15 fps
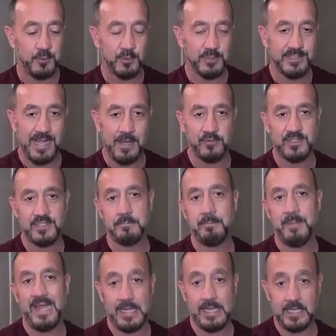fuel down to
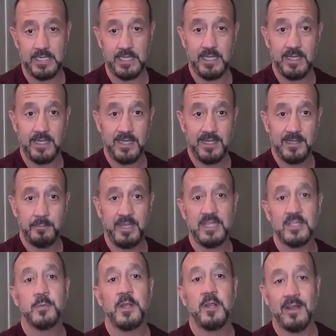make
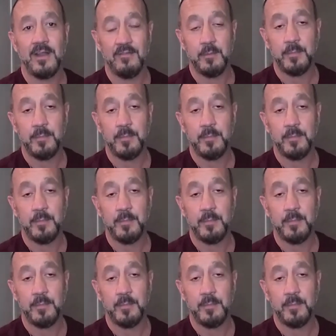because we don't have